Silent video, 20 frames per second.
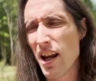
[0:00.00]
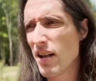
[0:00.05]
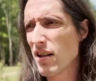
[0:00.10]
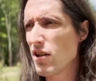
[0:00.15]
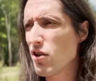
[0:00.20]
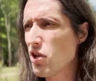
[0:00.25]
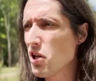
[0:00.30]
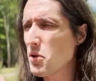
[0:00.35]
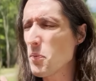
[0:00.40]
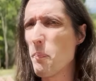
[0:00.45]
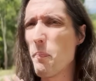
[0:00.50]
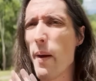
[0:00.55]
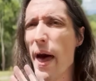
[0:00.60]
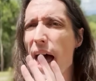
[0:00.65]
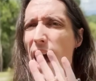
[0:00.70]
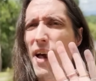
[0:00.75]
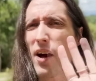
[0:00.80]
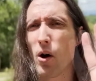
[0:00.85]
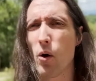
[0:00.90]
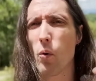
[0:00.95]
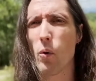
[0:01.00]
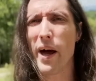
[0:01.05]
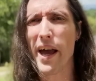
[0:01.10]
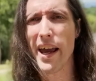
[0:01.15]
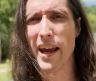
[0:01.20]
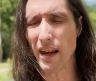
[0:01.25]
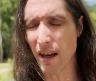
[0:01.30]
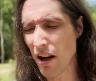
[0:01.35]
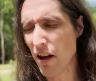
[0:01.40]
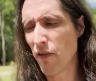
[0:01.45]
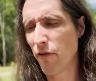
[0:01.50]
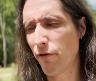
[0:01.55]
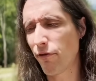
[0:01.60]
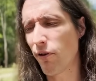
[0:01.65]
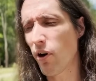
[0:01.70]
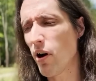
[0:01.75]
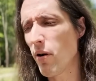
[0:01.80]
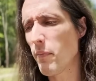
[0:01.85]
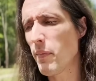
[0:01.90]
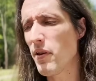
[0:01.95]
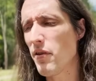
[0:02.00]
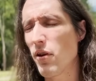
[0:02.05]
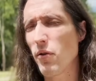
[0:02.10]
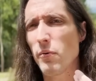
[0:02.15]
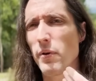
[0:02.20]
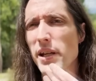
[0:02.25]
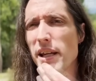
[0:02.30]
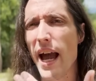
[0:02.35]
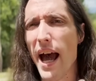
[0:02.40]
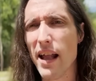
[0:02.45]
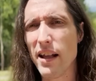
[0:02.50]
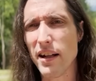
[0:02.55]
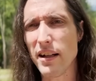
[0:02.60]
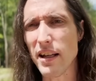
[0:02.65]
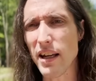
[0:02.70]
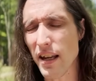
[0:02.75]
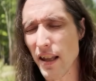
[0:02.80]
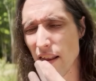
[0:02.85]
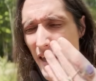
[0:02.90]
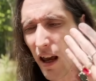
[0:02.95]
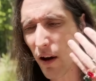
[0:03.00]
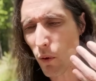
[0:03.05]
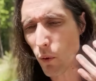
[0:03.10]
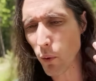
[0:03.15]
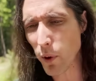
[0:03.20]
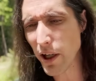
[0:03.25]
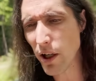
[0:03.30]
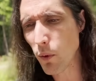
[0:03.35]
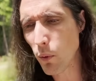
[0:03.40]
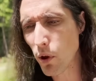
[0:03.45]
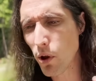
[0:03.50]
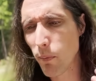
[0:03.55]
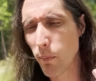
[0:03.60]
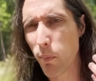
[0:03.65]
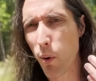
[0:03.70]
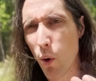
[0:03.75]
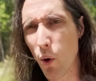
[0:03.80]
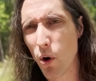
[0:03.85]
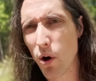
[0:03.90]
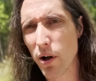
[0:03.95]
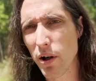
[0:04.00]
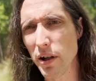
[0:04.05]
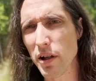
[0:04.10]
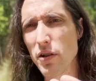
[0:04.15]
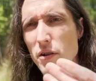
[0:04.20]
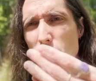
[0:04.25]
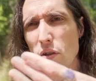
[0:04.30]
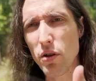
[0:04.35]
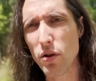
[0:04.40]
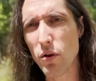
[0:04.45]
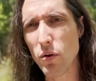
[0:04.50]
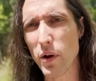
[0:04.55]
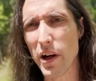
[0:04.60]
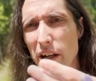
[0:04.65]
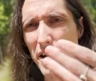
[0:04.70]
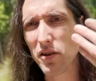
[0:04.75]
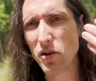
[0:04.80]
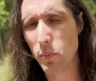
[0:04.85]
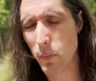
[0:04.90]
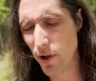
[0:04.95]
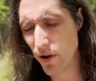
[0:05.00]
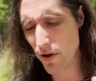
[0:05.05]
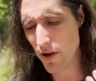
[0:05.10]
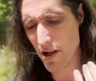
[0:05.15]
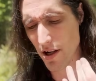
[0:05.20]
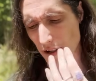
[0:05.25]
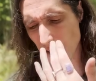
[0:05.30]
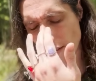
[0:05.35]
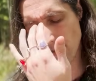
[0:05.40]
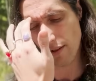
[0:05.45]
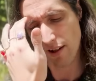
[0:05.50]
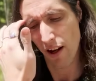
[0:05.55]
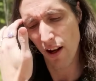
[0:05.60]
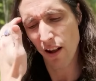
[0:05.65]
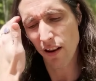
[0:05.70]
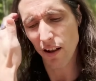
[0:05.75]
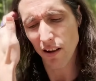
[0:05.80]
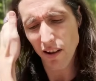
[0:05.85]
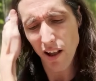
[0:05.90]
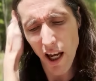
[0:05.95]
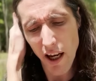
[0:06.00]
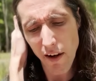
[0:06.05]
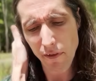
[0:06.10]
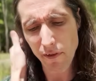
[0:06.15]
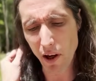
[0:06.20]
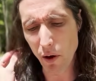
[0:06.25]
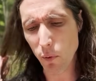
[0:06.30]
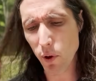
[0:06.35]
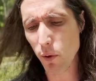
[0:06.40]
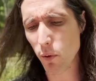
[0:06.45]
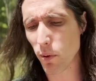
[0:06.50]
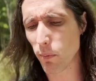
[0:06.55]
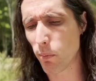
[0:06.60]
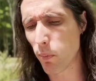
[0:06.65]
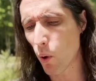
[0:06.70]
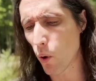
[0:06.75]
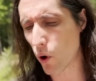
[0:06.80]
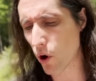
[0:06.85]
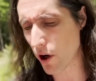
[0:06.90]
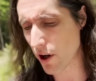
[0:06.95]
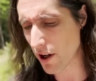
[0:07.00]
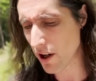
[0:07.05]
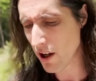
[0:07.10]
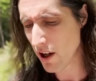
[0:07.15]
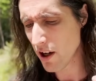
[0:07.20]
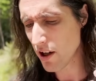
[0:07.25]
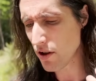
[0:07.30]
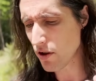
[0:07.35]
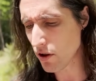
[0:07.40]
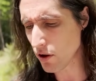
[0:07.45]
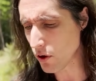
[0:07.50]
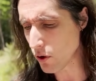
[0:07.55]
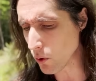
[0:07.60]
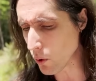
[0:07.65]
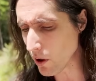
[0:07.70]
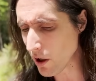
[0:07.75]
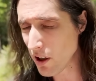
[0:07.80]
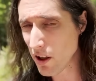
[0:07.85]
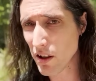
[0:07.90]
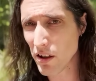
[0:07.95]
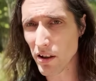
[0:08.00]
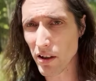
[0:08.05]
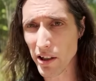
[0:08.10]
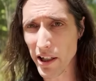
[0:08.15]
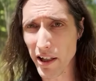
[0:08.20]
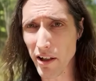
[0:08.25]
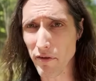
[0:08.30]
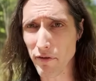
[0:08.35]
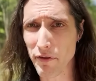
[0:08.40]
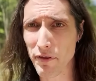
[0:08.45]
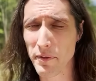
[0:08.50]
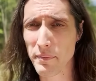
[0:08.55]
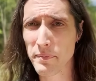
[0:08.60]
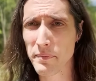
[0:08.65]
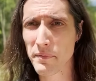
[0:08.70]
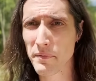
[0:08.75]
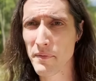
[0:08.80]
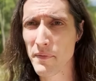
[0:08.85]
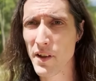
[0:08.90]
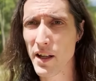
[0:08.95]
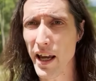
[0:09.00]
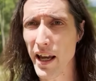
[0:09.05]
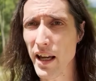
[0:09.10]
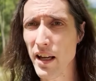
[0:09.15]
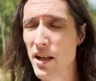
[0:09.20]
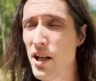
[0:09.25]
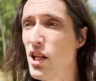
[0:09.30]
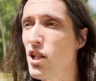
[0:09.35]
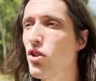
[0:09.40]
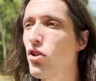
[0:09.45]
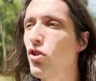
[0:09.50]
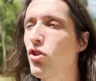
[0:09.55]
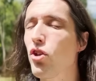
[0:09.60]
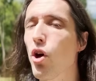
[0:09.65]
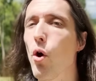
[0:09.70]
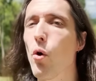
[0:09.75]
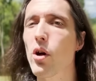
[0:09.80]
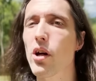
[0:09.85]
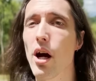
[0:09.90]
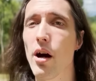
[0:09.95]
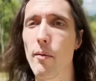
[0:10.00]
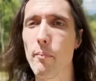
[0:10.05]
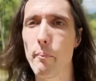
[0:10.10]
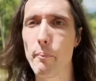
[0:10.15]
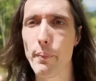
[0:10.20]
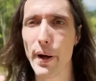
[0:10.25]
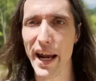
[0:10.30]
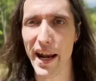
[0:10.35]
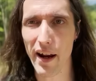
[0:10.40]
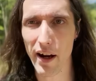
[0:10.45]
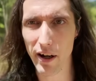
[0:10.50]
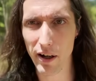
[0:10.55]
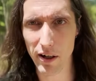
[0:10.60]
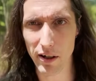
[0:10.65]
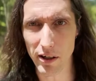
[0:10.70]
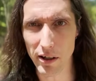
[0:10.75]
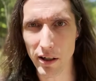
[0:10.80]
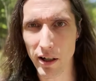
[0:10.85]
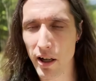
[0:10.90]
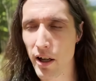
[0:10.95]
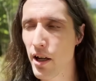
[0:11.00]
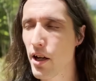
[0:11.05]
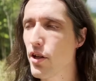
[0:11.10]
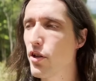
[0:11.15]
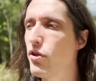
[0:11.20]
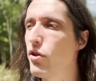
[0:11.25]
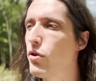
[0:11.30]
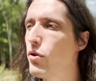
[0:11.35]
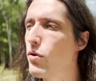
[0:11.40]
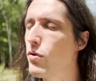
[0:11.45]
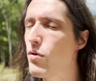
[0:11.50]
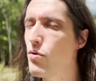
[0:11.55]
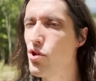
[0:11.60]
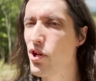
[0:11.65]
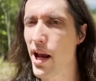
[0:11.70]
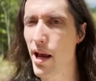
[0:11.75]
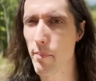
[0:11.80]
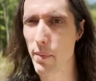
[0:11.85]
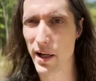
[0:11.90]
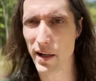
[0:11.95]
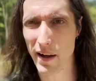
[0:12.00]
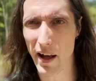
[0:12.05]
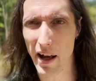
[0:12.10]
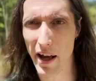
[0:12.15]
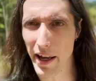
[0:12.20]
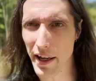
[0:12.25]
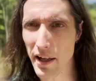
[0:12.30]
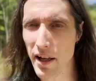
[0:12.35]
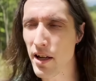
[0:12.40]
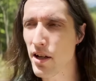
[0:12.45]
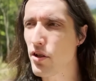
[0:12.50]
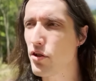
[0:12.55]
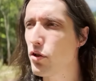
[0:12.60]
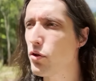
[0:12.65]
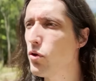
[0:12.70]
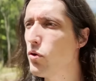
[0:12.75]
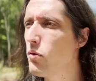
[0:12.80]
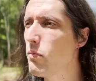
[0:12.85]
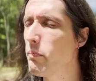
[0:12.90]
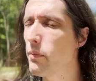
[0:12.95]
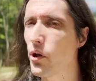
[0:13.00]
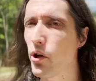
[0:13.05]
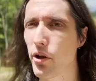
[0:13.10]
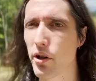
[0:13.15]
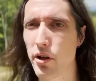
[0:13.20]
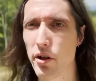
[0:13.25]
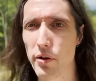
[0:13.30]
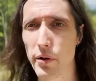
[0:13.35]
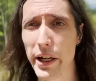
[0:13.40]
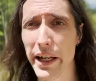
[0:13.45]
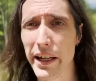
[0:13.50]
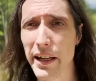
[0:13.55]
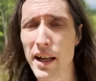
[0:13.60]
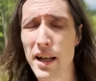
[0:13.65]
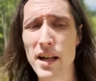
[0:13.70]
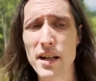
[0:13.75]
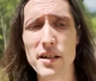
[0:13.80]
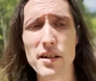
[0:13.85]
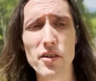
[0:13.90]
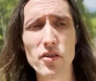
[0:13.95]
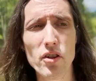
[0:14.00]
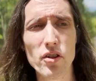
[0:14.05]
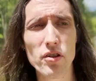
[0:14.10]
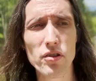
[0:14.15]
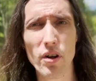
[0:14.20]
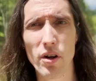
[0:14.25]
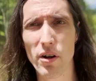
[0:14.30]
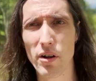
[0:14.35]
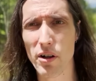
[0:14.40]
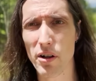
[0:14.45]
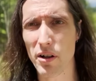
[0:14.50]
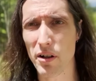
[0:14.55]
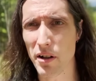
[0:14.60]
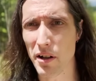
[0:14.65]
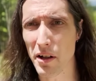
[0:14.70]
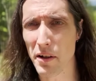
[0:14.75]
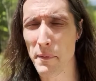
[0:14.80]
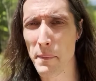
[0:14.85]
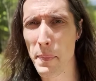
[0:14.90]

to just back away from the reality that we were born to experience, the life that we were born to live. Okay, so compare, do Gemini, do Mercury, discern.